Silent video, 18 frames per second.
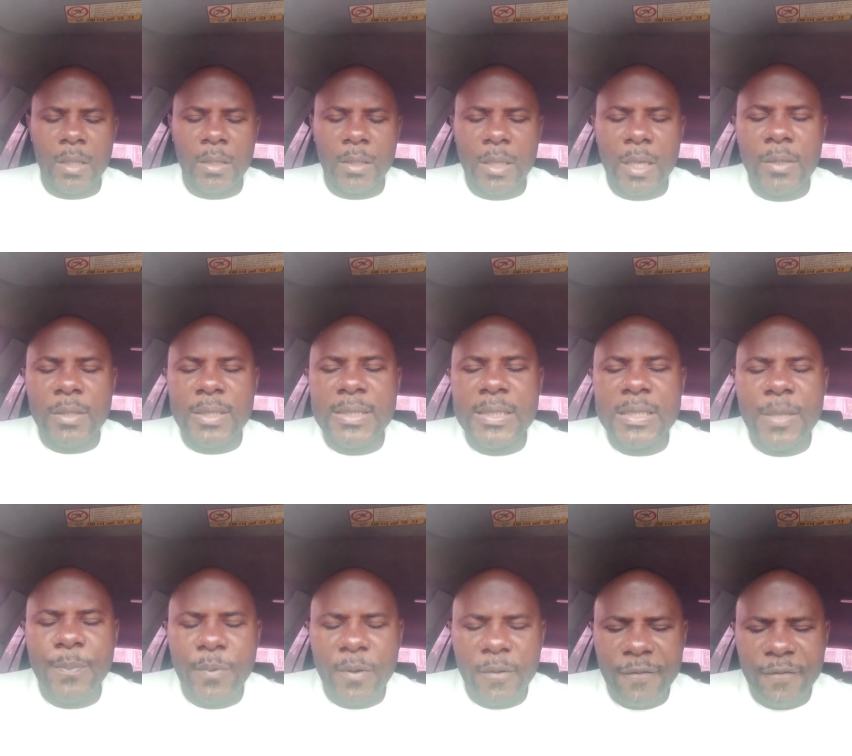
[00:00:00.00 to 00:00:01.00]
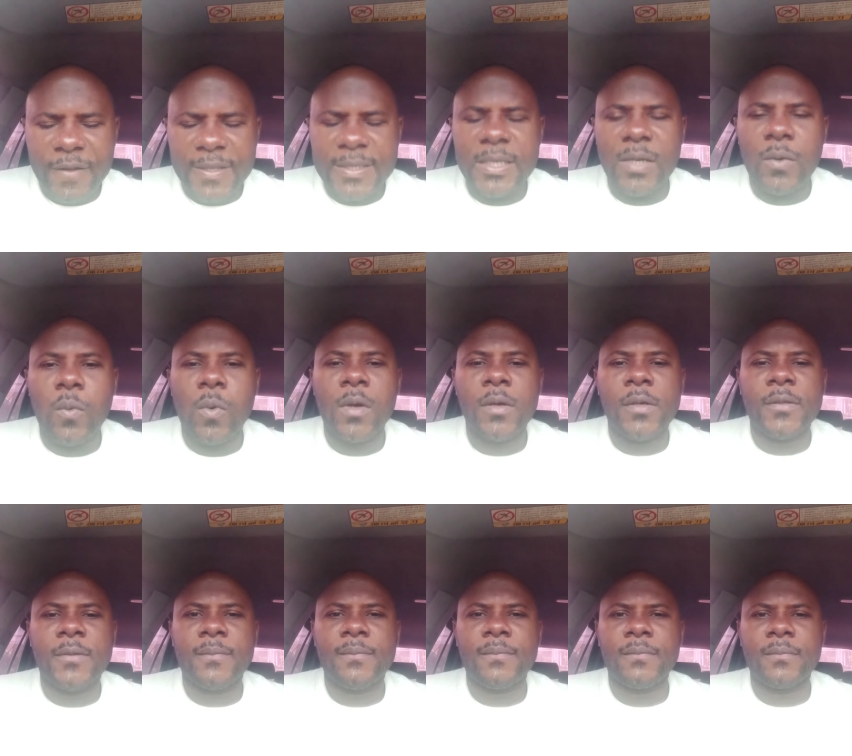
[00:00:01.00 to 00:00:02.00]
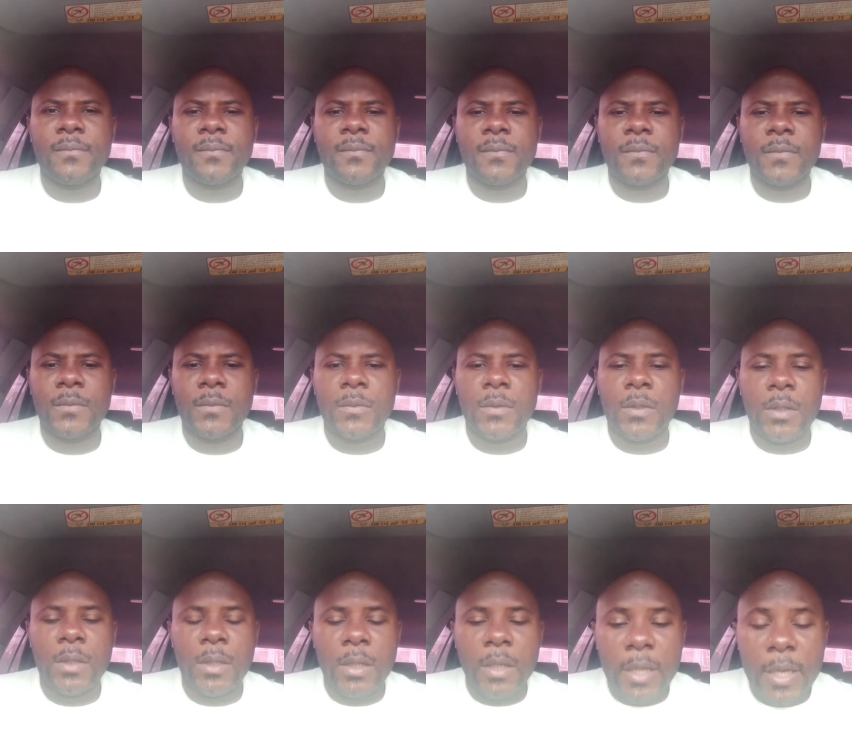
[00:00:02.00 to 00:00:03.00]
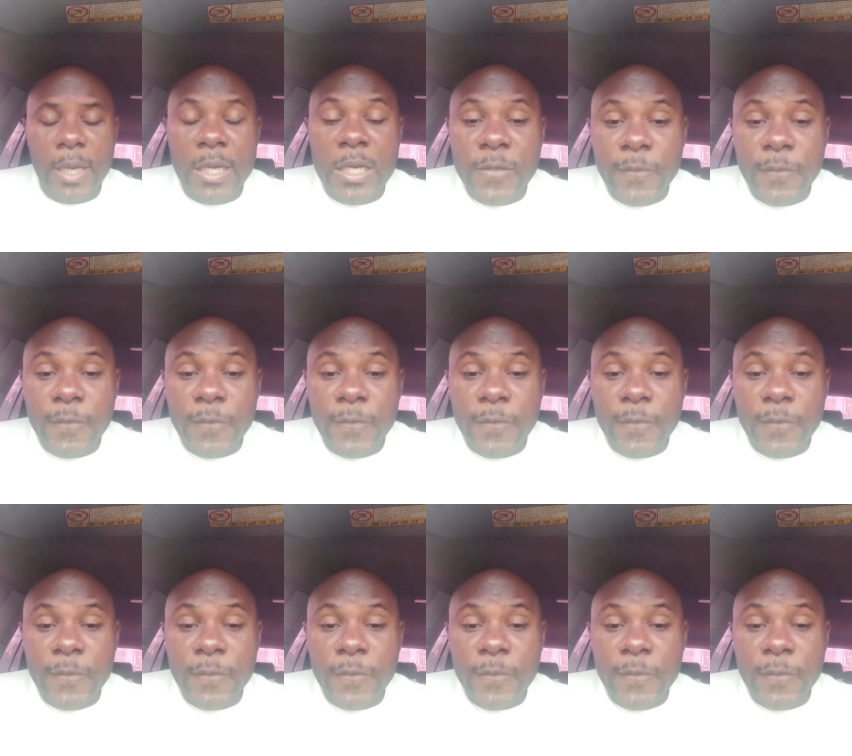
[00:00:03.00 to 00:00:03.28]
Now, this is a prophetic word and